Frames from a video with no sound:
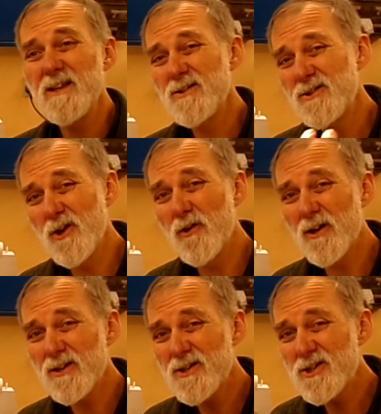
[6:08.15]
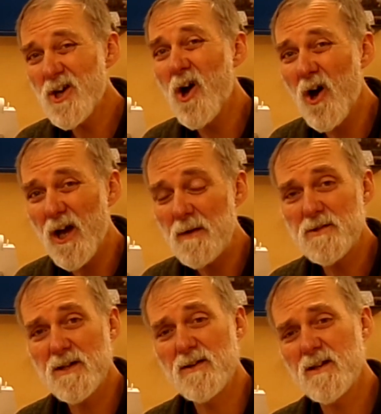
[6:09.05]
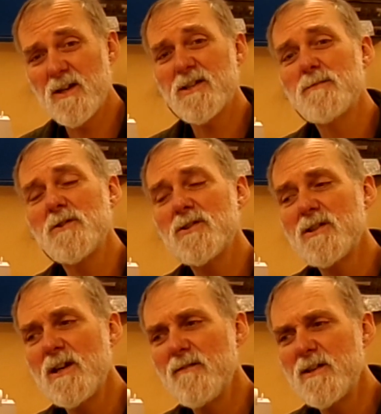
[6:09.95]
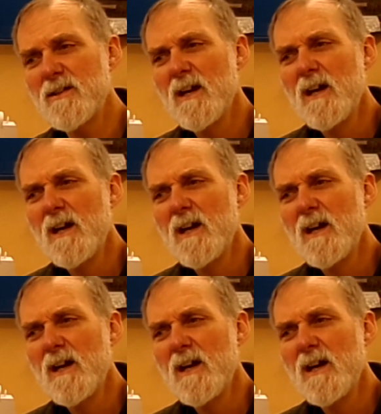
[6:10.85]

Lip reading: It took time, so the customer service